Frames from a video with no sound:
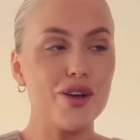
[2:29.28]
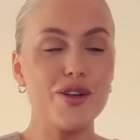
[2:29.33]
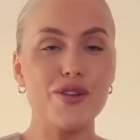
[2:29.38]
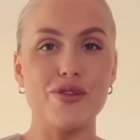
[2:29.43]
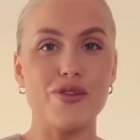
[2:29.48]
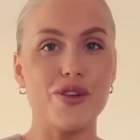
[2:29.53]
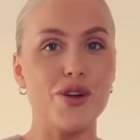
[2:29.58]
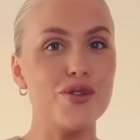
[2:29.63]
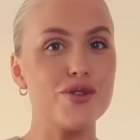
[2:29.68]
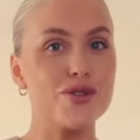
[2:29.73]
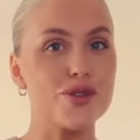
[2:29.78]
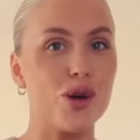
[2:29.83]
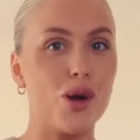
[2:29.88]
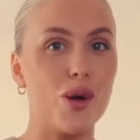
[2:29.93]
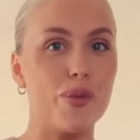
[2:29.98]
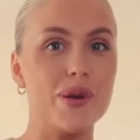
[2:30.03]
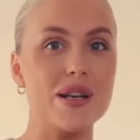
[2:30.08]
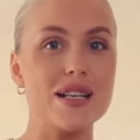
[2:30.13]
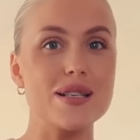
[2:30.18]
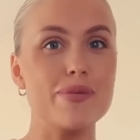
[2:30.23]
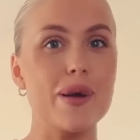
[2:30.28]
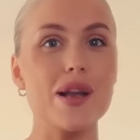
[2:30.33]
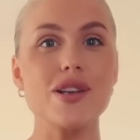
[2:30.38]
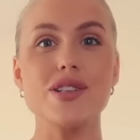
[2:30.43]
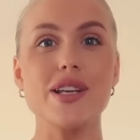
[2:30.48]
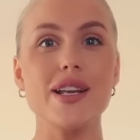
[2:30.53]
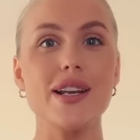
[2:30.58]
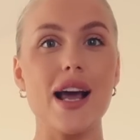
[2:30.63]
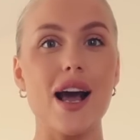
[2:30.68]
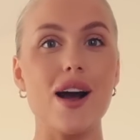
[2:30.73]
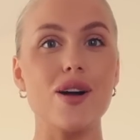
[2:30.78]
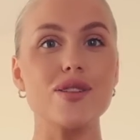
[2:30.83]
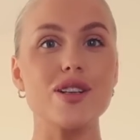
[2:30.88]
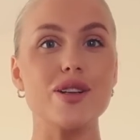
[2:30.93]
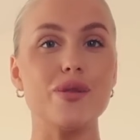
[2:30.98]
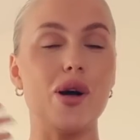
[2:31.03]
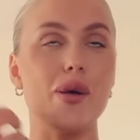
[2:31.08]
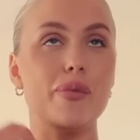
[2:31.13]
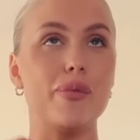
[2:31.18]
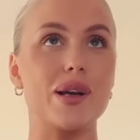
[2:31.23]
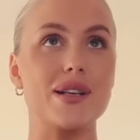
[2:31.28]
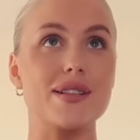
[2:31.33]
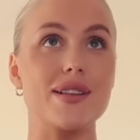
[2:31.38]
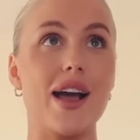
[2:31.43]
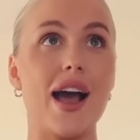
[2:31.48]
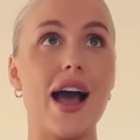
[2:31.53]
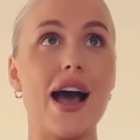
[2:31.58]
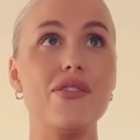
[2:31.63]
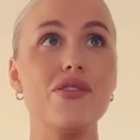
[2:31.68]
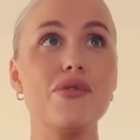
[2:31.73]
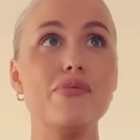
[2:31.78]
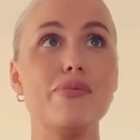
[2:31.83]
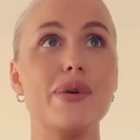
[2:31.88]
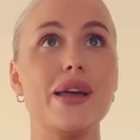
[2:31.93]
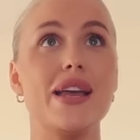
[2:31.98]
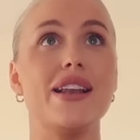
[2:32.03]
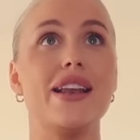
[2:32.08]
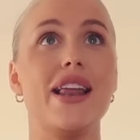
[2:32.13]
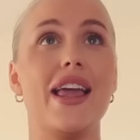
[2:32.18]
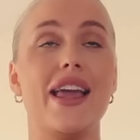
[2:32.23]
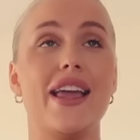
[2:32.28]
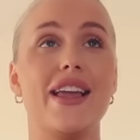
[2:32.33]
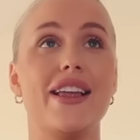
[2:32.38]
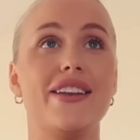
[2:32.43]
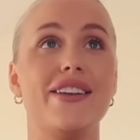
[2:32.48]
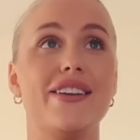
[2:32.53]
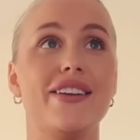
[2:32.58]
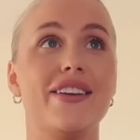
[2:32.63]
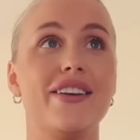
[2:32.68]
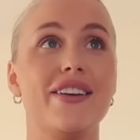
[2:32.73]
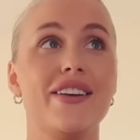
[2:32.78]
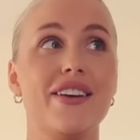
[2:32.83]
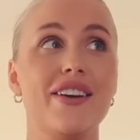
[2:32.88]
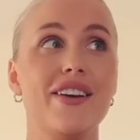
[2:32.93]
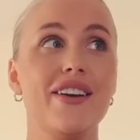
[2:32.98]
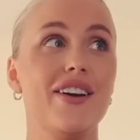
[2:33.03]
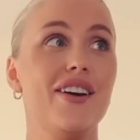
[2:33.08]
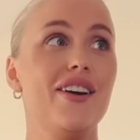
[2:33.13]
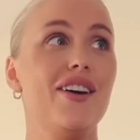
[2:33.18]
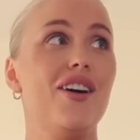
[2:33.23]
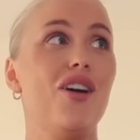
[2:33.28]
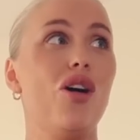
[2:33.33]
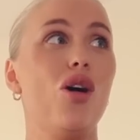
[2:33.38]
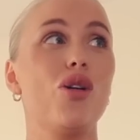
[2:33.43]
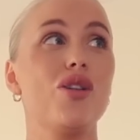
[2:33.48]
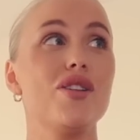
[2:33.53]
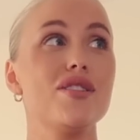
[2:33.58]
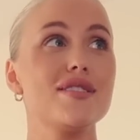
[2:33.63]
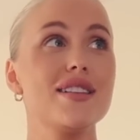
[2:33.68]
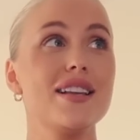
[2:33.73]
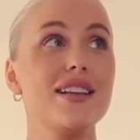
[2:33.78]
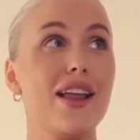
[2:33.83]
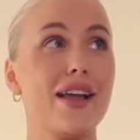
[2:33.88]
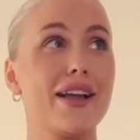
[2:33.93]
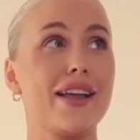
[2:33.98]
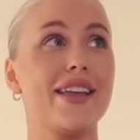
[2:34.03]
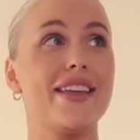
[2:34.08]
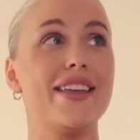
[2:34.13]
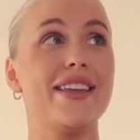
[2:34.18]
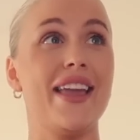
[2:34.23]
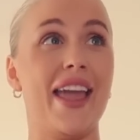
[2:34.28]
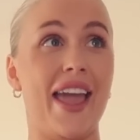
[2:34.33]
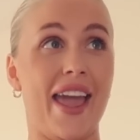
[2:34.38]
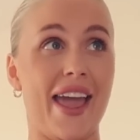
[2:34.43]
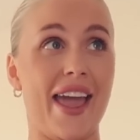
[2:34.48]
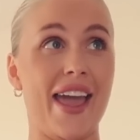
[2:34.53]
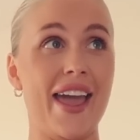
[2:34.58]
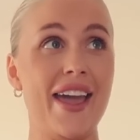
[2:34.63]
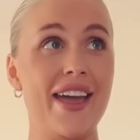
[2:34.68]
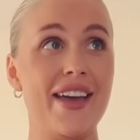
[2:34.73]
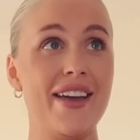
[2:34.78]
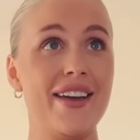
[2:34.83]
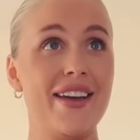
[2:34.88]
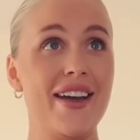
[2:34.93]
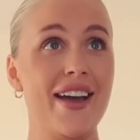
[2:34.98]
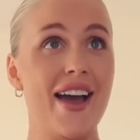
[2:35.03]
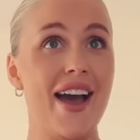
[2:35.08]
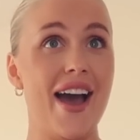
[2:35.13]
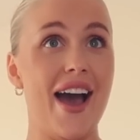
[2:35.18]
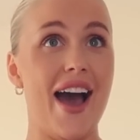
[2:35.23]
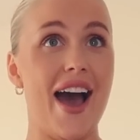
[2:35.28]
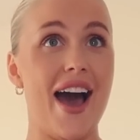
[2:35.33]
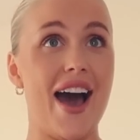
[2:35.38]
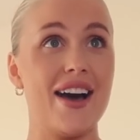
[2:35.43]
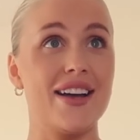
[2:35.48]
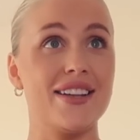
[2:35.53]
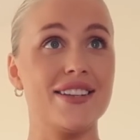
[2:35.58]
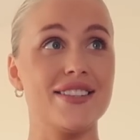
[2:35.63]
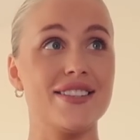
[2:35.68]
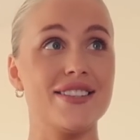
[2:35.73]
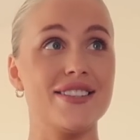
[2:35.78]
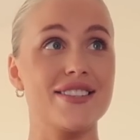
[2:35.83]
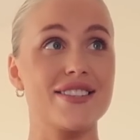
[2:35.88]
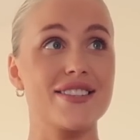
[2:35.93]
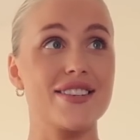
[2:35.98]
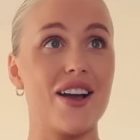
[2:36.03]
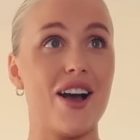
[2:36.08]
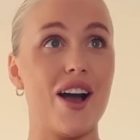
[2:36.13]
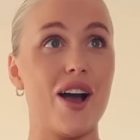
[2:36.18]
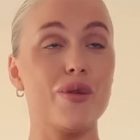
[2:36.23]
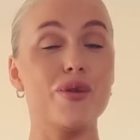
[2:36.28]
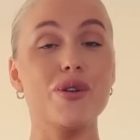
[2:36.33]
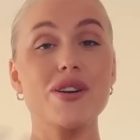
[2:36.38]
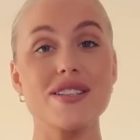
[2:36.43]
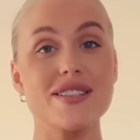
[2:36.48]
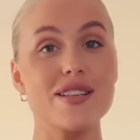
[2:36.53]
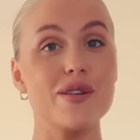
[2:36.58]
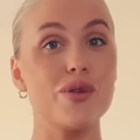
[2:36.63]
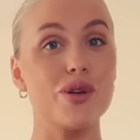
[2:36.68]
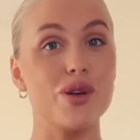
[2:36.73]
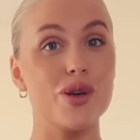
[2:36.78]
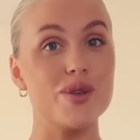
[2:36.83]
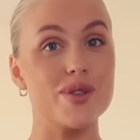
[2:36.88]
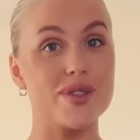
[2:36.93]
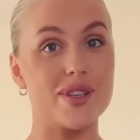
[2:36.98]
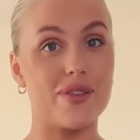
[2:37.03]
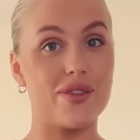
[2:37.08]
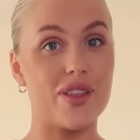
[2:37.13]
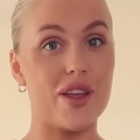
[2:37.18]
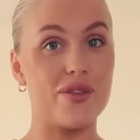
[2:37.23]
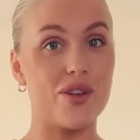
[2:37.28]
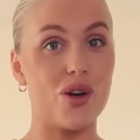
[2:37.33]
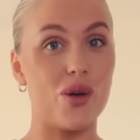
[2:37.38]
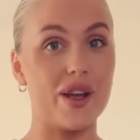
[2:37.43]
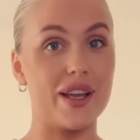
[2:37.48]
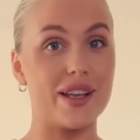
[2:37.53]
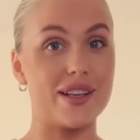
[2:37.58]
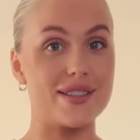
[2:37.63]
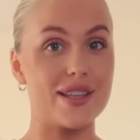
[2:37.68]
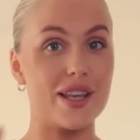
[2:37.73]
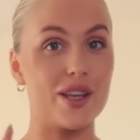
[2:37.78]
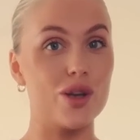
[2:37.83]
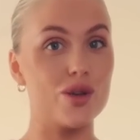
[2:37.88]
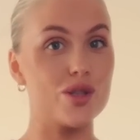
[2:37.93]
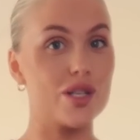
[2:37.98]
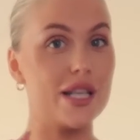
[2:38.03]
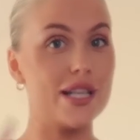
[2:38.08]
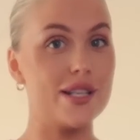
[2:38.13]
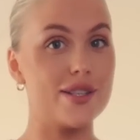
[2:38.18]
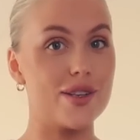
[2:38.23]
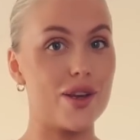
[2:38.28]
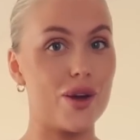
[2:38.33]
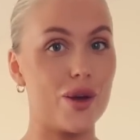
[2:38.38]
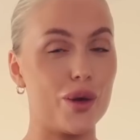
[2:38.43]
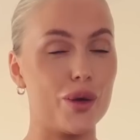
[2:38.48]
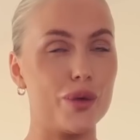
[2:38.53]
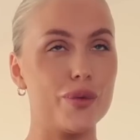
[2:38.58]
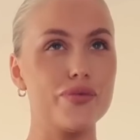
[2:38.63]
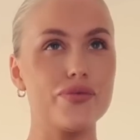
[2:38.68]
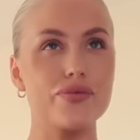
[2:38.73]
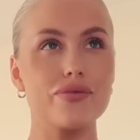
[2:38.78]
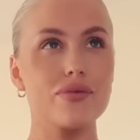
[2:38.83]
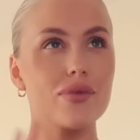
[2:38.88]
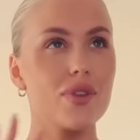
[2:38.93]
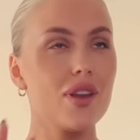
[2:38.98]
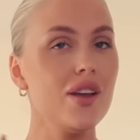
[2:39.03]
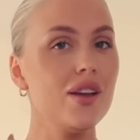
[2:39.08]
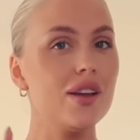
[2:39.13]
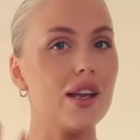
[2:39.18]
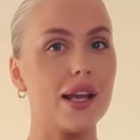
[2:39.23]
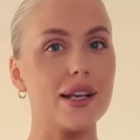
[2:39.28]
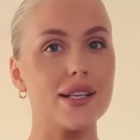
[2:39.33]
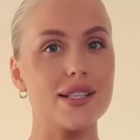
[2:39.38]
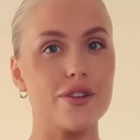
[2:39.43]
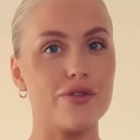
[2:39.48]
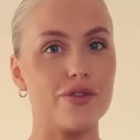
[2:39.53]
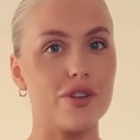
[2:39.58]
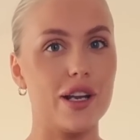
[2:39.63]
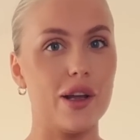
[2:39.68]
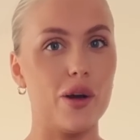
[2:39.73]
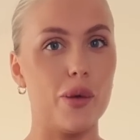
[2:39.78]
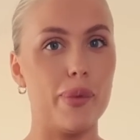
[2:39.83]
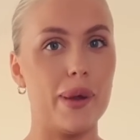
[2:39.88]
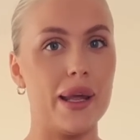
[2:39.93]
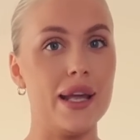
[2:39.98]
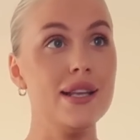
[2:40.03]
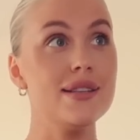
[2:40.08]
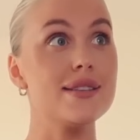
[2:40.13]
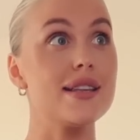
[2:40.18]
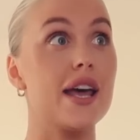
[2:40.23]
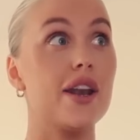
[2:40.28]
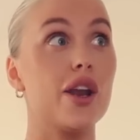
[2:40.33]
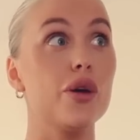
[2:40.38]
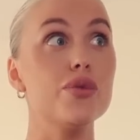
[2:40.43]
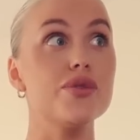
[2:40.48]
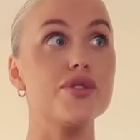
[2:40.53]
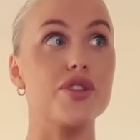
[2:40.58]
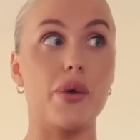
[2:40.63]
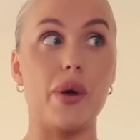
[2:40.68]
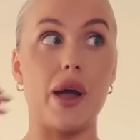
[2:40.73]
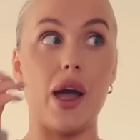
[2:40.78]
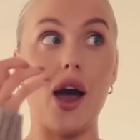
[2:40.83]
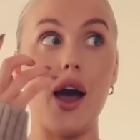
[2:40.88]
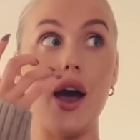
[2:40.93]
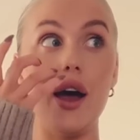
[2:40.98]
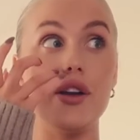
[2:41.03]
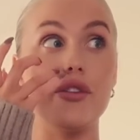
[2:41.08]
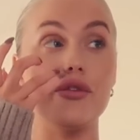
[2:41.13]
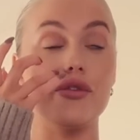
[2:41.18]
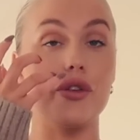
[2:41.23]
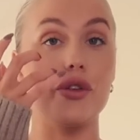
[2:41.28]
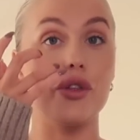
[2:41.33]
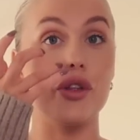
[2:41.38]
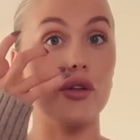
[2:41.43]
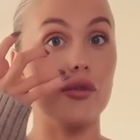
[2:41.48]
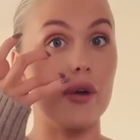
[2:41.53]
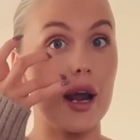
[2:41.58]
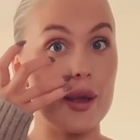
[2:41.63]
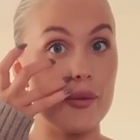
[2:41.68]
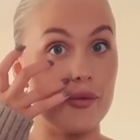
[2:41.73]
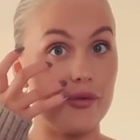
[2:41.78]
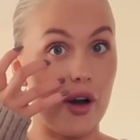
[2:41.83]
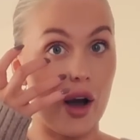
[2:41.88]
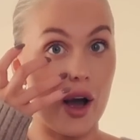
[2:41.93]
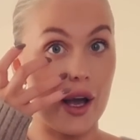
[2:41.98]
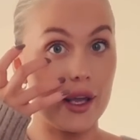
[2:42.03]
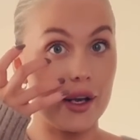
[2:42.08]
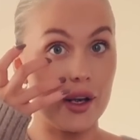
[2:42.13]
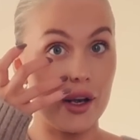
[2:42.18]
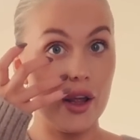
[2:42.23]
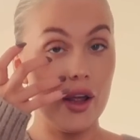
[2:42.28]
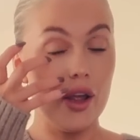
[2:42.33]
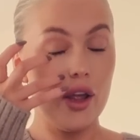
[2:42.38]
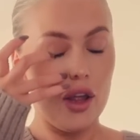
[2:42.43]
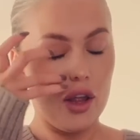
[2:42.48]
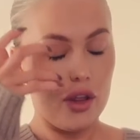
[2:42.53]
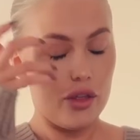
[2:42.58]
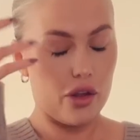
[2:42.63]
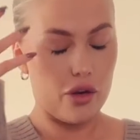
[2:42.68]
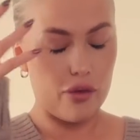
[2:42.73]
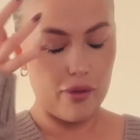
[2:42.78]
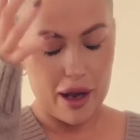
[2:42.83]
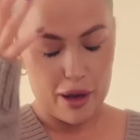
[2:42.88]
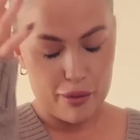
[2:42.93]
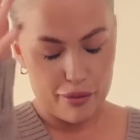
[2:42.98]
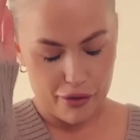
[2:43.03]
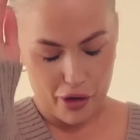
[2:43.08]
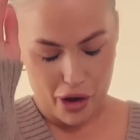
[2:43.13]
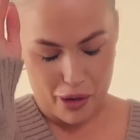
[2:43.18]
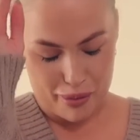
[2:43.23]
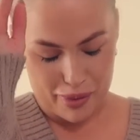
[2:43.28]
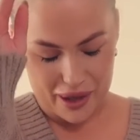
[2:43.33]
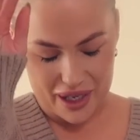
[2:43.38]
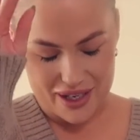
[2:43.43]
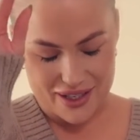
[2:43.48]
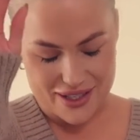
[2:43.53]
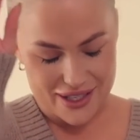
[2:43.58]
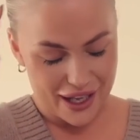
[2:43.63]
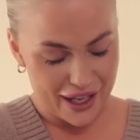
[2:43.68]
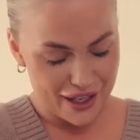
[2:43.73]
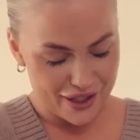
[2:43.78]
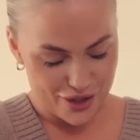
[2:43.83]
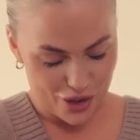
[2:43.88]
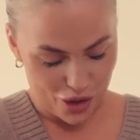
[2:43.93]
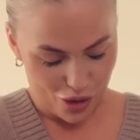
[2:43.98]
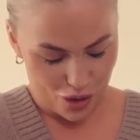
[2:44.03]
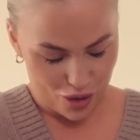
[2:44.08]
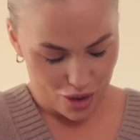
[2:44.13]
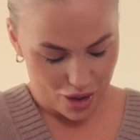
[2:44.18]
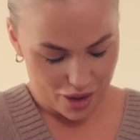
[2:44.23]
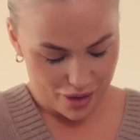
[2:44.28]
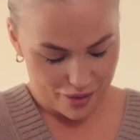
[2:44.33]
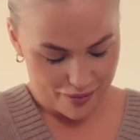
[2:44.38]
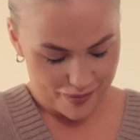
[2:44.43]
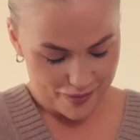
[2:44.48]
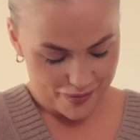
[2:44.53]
food shop, and especially an Aldi one, because I haven't been in honestly like a year, and I wanna see what new stuff they've got in, because they usually do like different little bits. And also I heard through the grapevine being TikTok,